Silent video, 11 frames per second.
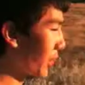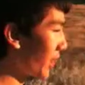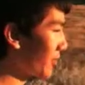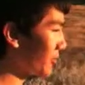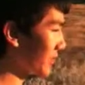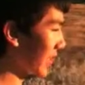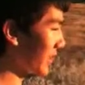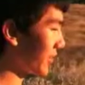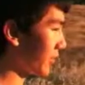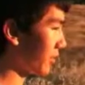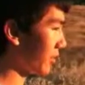not understand
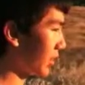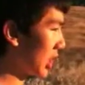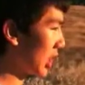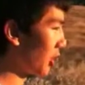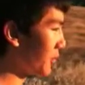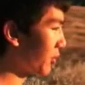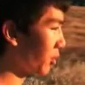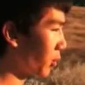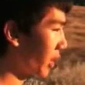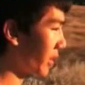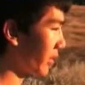you. Help you in
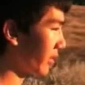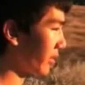what?